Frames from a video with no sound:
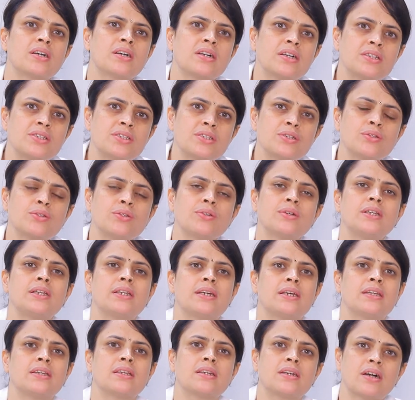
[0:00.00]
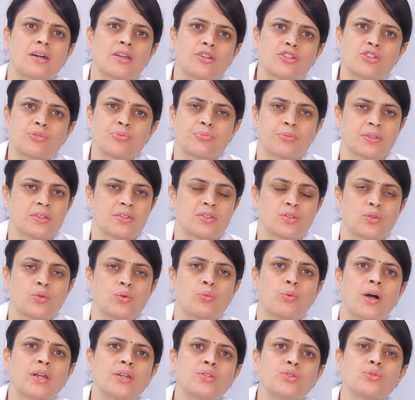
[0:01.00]
continual encouragement
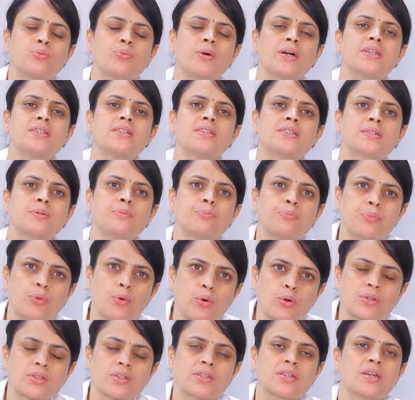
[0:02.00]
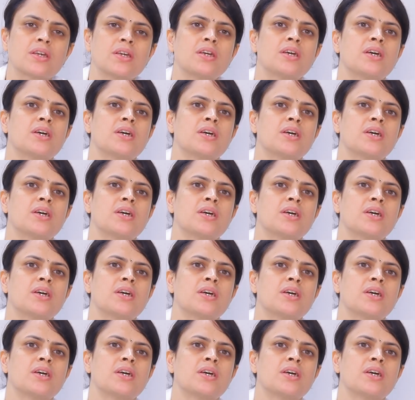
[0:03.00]
or one-to-one support